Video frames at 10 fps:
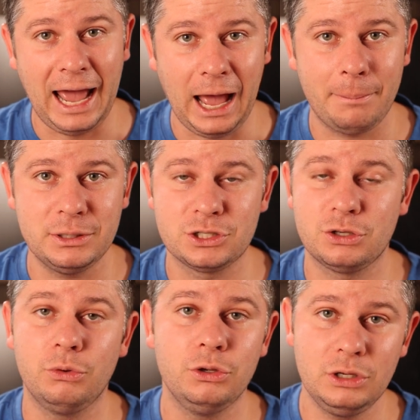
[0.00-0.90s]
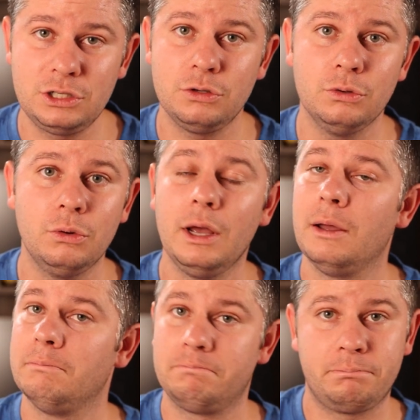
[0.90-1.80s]
happen. So you need to
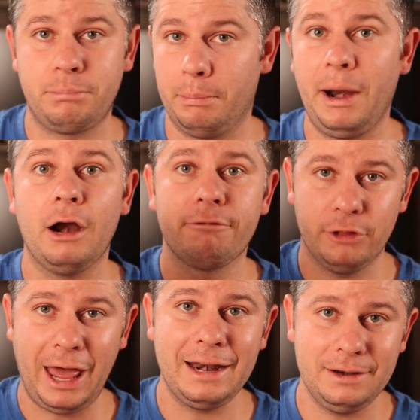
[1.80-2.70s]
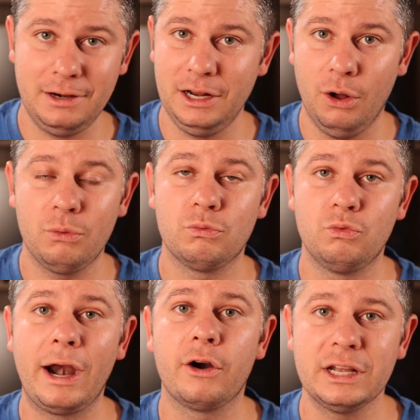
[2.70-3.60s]
prepare for that, you know,
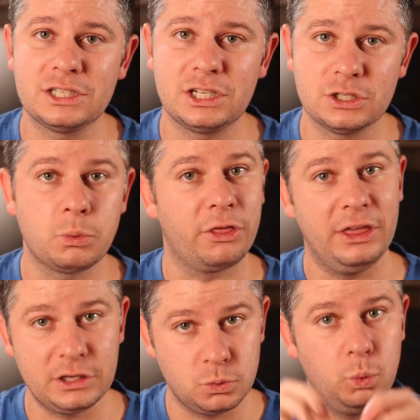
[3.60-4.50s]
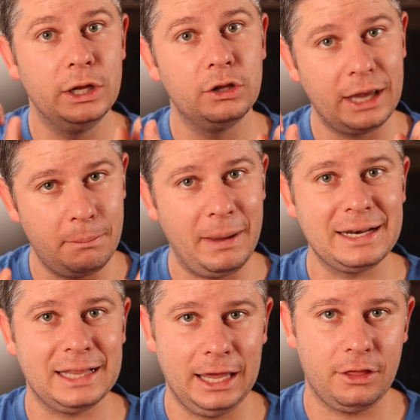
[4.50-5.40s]
rare instance where things will get
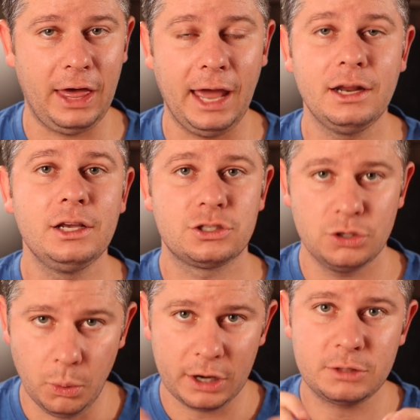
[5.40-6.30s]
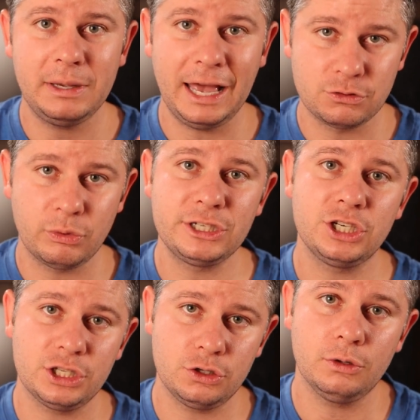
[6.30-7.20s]
bent like that. So you want it to be as
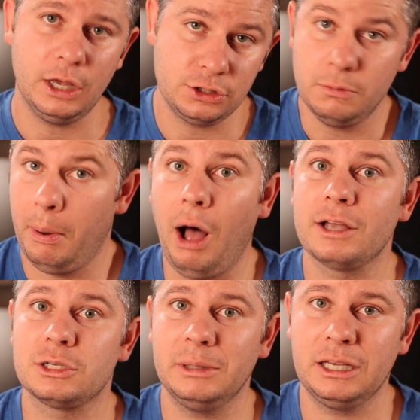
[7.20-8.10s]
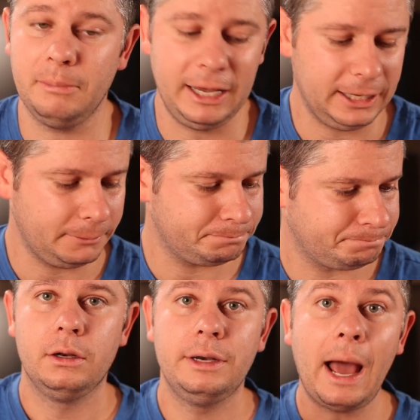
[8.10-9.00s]
rigid as you possibly can make it.
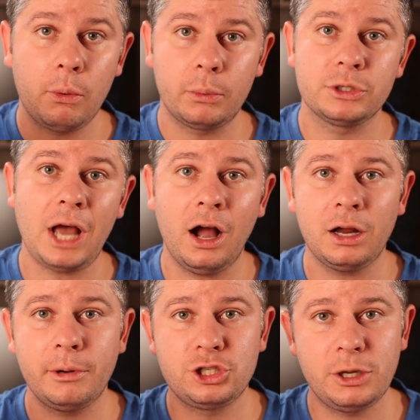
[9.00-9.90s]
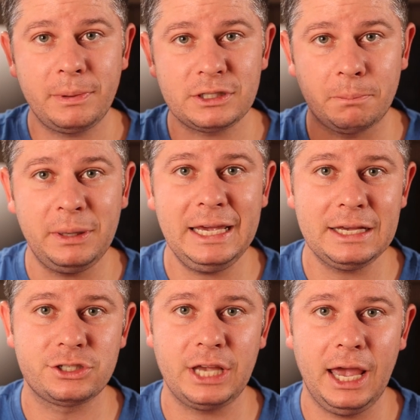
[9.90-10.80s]
Now, when we're talking about shipping
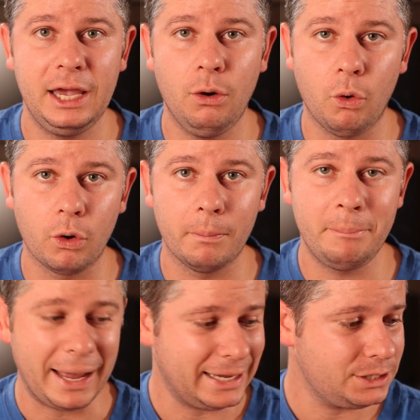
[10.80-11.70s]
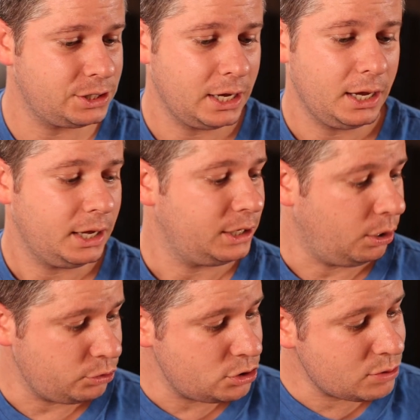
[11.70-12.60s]
to PSA or Beckett, you
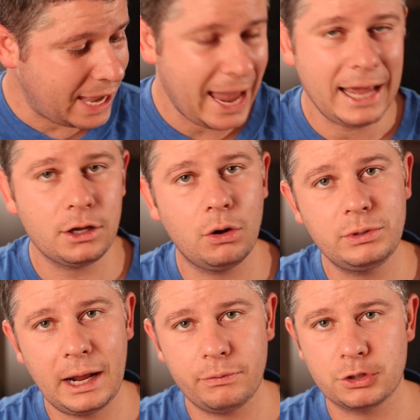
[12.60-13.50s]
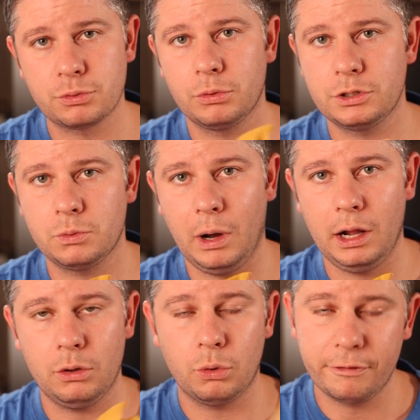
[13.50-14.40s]
know, you can go down this route as
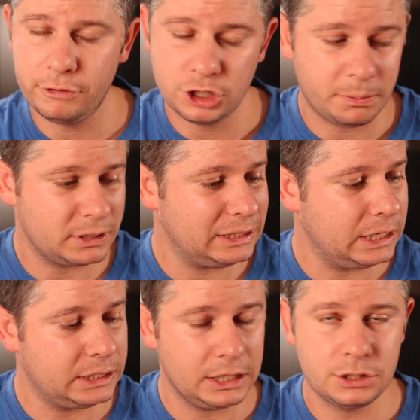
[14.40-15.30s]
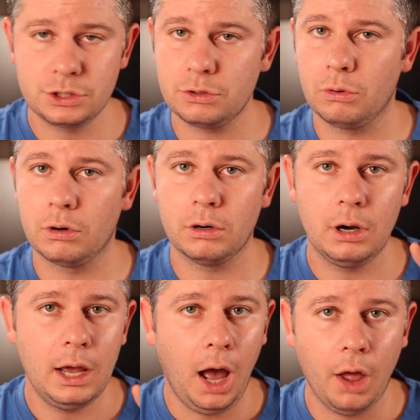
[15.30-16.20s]
well, or if you're shipping to Ludkins or
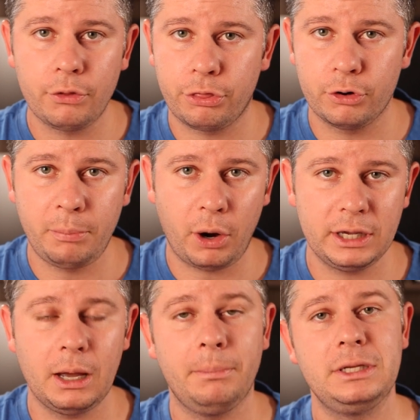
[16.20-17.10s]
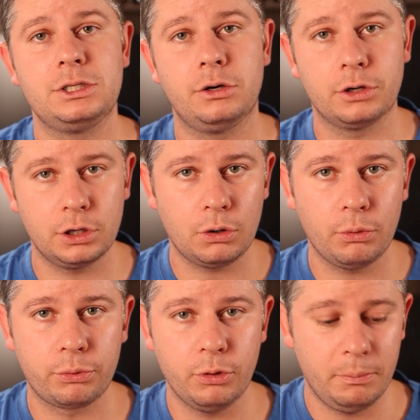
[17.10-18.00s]
other third-party companies that are going to go
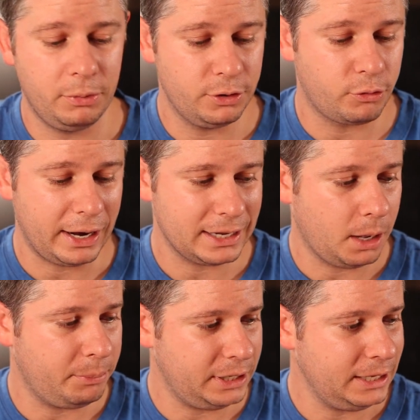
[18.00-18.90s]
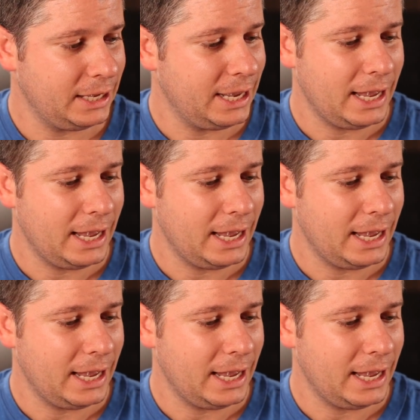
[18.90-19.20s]
through the grading company,